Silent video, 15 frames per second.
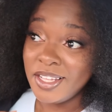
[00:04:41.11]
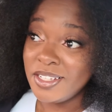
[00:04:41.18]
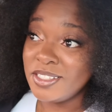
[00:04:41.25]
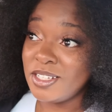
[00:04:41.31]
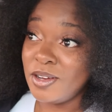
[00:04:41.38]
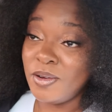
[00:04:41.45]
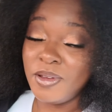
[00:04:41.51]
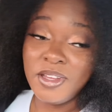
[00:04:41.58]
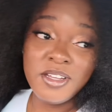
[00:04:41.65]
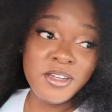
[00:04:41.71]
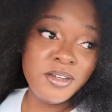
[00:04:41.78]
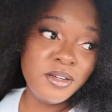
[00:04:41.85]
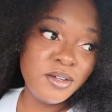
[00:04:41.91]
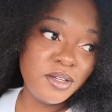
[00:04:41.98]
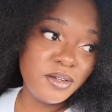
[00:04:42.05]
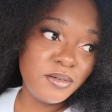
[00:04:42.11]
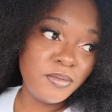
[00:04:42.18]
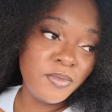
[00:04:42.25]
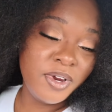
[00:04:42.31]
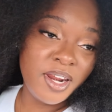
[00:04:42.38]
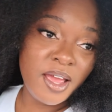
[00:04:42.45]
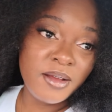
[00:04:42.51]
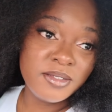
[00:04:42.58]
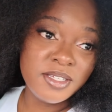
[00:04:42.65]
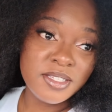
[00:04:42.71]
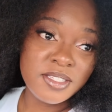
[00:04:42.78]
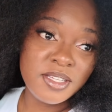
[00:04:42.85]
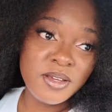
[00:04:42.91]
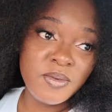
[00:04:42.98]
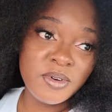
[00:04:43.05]
So he went out to
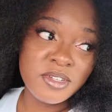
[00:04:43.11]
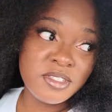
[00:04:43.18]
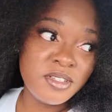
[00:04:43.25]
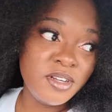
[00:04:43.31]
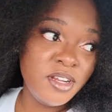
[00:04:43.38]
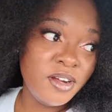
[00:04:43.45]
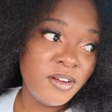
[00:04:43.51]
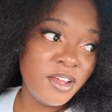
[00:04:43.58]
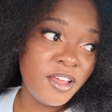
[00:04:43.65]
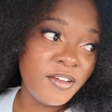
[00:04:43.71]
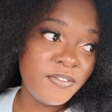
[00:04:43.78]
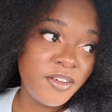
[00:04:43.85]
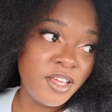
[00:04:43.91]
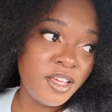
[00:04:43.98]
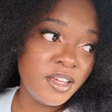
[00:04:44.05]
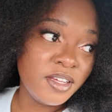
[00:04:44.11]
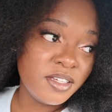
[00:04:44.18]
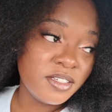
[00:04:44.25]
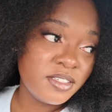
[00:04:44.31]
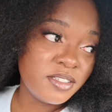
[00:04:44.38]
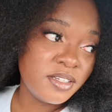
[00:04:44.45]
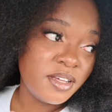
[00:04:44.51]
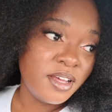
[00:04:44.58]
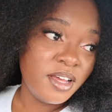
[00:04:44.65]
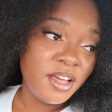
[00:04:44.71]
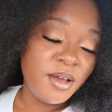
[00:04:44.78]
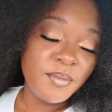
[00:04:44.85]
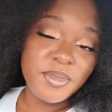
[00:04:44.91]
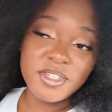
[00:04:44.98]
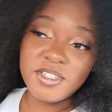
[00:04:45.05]
see where Studio F is.
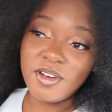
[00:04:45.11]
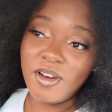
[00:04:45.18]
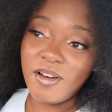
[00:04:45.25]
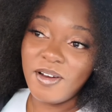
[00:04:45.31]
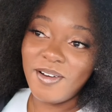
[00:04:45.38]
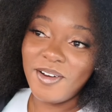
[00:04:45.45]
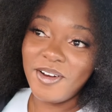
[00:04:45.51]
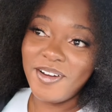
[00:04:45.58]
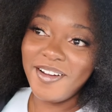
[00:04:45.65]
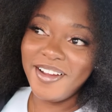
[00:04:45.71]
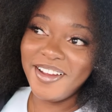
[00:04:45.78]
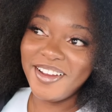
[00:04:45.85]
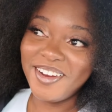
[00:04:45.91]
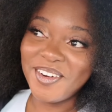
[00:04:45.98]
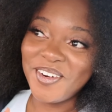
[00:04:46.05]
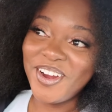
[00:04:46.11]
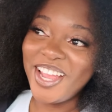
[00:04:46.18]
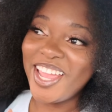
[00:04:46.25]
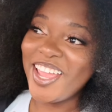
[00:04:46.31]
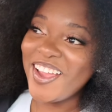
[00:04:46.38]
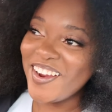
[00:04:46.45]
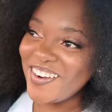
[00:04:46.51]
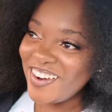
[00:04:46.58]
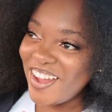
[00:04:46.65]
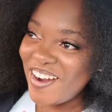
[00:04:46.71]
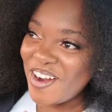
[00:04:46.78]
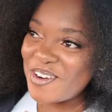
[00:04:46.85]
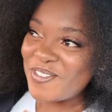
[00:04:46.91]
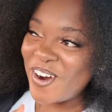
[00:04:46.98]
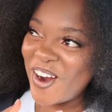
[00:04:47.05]
But y'all, we're here now
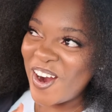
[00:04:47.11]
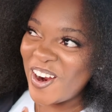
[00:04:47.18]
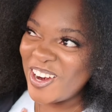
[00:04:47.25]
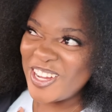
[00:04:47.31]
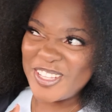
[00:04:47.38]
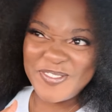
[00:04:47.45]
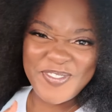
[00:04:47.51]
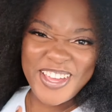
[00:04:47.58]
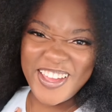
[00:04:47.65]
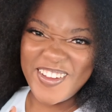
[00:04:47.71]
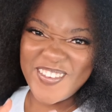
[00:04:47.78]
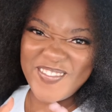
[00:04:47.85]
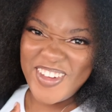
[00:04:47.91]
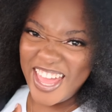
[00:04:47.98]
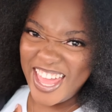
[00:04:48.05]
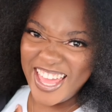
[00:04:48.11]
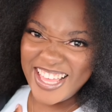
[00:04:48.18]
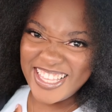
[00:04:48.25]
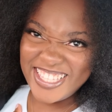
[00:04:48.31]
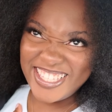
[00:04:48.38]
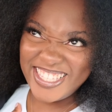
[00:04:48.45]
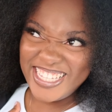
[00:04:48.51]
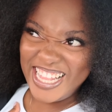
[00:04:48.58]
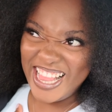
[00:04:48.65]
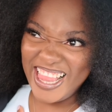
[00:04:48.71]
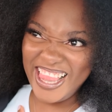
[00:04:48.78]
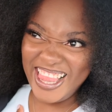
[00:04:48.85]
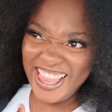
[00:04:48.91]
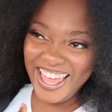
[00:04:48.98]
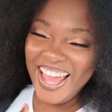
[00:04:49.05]
and my heart is beating fast.
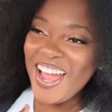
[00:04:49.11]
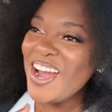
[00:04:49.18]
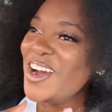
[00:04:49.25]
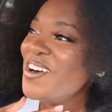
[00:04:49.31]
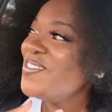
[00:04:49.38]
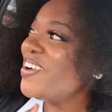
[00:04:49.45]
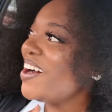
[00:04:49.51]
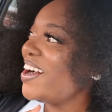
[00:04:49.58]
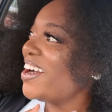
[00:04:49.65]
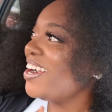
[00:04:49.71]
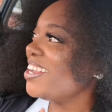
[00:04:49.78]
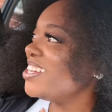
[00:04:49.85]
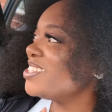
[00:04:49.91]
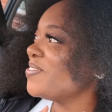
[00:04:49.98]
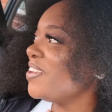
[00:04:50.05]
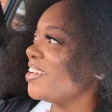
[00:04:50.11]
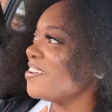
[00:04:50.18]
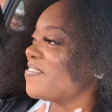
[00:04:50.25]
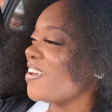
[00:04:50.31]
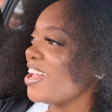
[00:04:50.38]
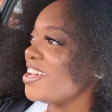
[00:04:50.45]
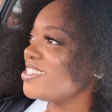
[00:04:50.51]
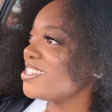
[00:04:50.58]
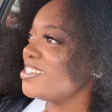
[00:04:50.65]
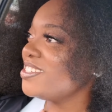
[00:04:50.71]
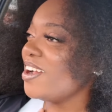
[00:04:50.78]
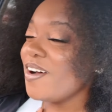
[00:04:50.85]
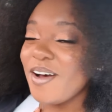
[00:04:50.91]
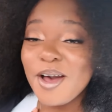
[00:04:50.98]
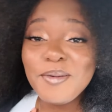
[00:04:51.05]
My heart is beating fast because
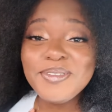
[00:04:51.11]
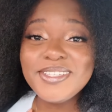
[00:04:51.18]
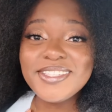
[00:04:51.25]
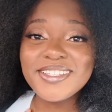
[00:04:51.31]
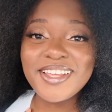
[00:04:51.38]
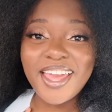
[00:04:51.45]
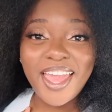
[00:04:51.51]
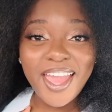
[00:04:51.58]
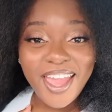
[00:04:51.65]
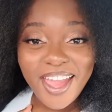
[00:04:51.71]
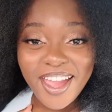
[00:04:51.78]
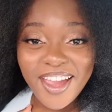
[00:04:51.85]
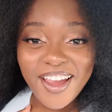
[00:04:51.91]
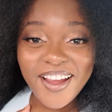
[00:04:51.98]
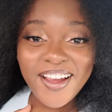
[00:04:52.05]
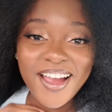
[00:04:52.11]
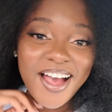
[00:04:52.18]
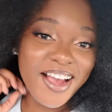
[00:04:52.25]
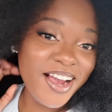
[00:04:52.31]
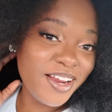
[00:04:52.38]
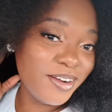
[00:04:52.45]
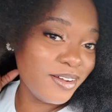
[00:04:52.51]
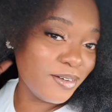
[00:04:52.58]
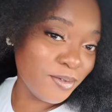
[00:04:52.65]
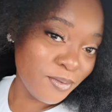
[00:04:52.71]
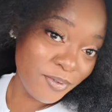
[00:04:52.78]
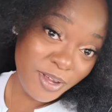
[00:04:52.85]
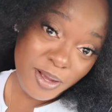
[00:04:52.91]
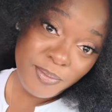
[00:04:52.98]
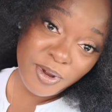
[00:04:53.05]
y'all, I'm scared. I gotta
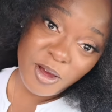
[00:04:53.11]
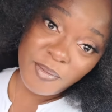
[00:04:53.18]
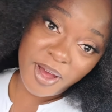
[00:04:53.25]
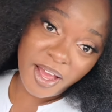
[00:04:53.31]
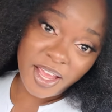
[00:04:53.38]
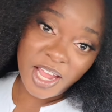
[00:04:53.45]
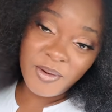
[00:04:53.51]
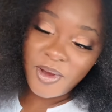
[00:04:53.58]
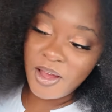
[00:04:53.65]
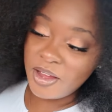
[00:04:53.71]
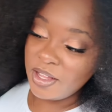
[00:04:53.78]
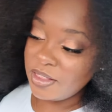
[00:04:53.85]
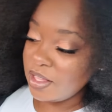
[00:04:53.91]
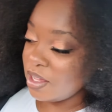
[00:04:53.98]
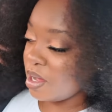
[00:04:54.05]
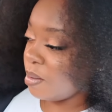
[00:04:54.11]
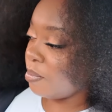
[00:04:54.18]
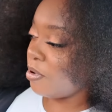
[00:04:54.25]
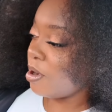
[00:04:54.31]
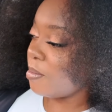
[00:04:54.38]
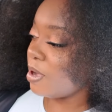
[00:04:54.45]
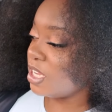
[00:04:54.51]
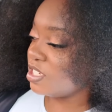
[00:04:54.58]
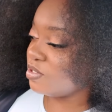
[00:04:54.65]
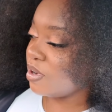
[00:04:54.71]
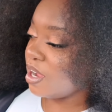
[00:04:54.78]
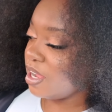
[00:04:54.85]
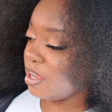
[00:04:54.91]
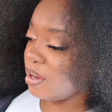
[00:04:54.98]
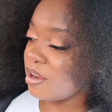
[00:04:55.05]
re-blow my hair out. Good thing I brought my
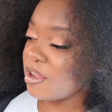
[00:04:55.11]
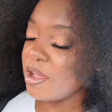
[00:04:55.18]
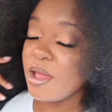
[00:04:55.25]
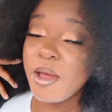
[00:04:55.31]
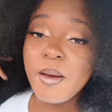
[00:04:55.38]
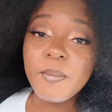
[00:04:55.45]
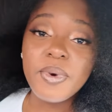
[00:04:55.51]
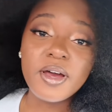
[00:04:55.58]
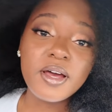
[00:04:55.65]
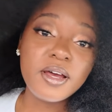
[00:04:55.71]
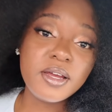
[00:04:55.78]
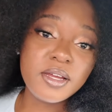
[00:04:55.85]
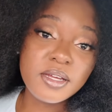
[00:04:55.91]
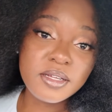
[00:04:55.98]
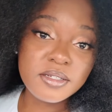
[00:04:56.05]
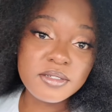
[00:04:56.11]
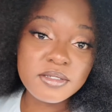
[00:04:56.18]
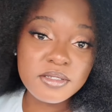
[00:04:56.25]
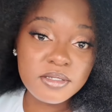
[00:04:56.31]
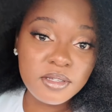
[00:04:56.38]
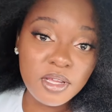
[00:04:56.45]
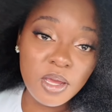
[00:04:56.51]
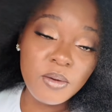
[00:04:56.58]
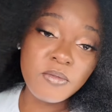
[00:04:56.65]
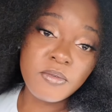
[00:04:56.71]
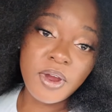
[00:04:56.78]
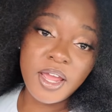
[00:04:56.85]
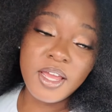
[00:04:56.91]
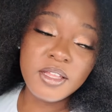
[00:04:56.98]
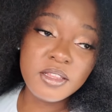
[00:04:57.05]
dryer because it
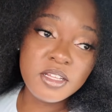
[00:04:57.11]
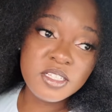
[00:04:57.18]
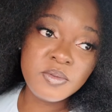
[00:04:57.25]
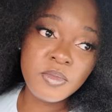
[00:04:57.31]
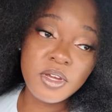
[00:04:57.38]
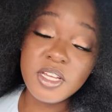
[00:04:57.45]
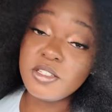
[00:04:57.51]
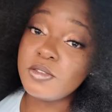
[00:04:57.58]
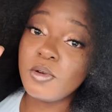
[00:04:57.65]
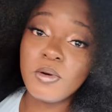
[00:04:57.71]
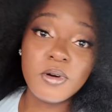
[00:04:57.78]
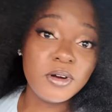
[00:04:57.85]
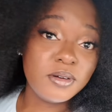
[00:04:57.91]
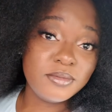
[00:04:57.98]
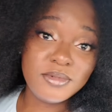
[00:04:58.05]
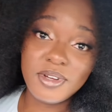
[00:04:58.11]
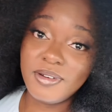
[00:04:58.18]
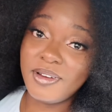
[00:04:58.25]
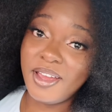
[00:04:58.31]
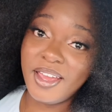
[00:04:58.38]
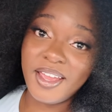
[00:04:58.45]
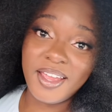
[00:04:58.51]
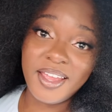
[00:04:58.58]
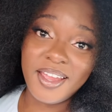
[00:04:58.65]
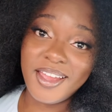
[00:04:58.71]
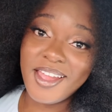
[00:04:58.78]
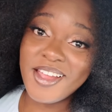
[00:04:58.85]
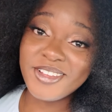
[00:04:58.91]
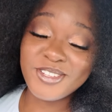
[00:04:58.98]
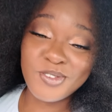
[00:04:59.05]
rained this, it stormed, okay?
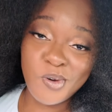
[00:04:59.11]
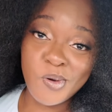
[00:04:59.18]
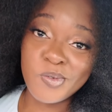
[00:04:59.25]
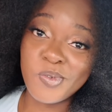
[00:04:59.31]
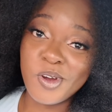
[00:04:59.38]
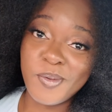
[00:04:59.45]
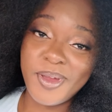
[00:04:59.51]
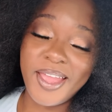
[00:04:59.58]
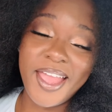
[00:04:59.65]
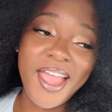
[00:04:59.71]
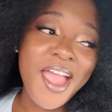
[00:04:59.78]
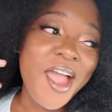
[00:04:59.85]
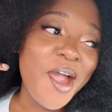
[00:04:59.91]
It stormed real bad.